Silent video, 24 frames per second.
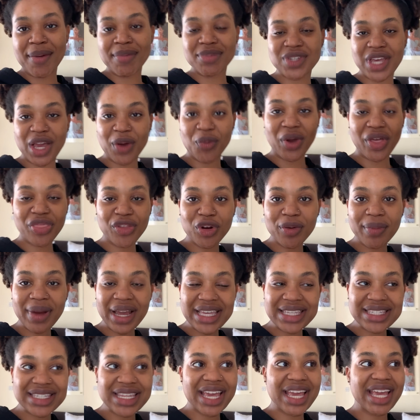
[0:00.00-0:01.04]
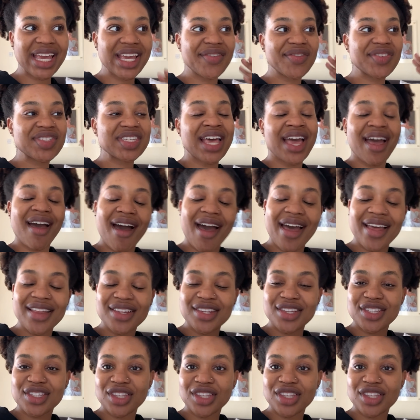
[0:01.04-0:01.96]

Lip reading: So I went through my saves and